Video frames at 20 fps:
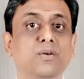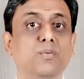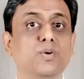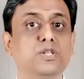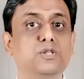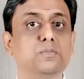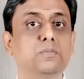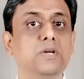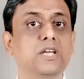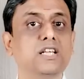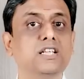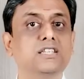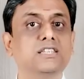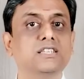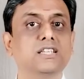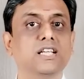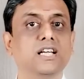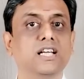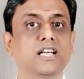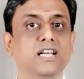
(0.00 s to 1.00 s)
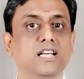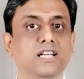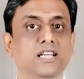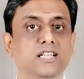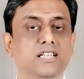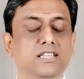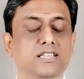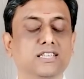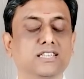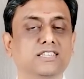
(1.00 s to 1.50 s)
which means
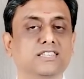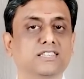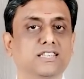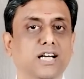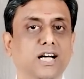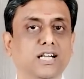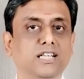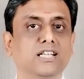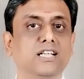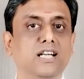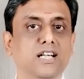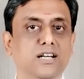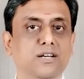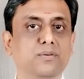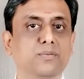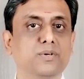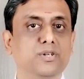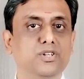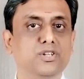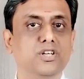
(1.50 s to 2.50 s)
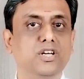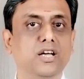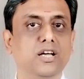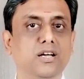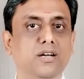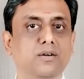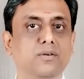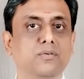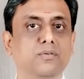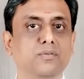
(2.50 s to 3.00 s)
this sadhana which you
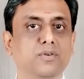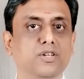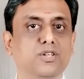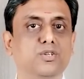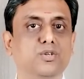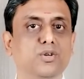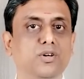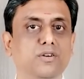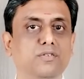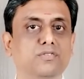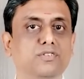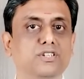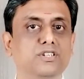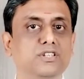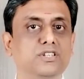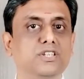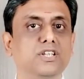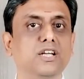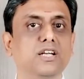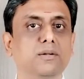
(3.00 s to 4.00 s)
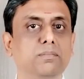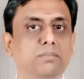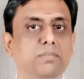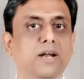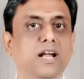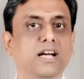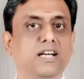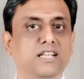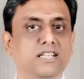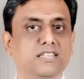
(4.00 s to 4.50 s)
have sincerely
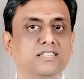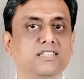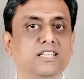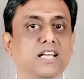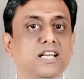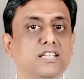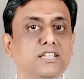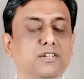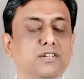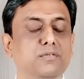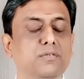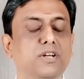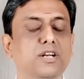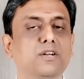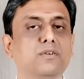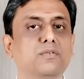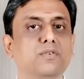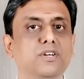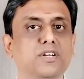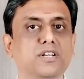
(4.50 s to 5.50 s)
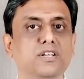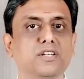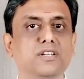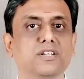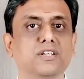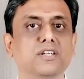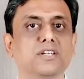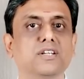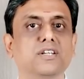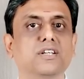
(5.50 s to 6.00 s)
practiced. See,
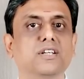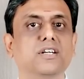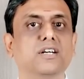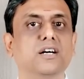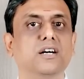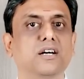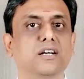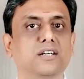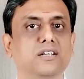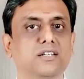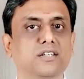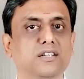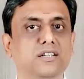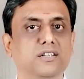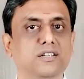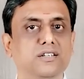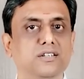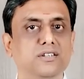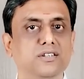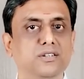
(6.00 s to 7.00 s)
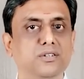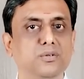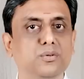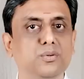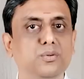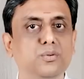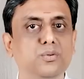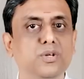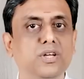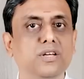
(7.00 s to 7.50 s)
whenever a
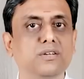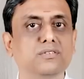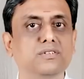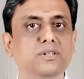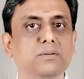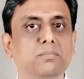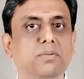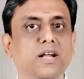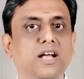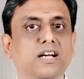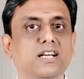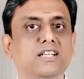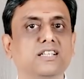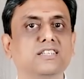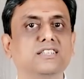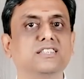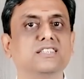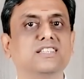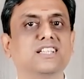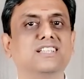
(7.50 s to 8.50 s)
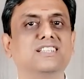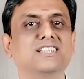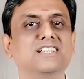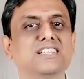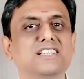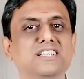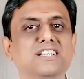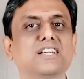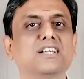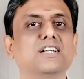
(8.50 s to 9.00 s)
guru gives a practice, that
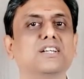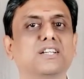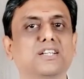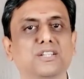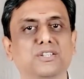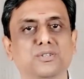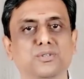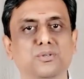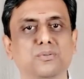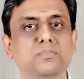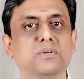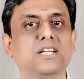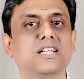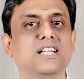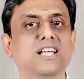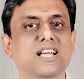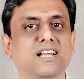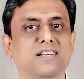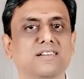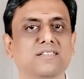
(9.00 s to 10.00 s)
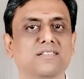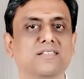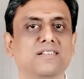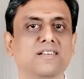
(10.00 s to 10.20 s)
sincerity should be there